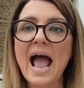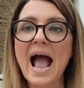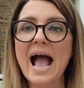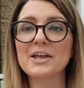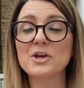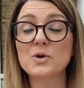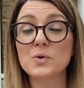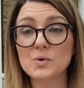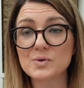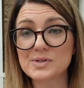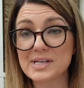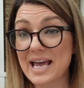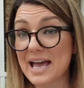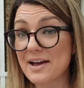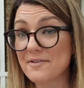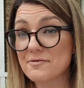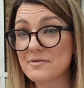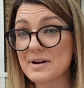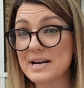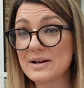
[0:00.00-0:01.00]
And you also
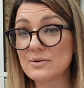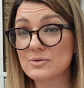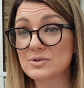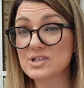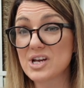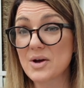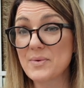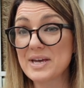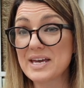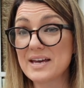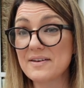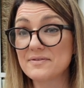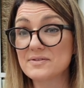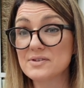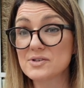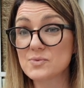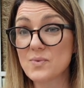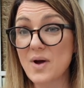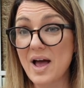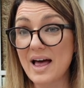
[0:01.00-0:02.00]
get a free little sewing gift
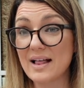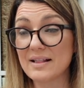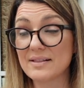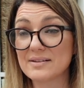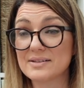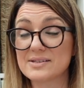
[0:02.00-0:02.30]
as well.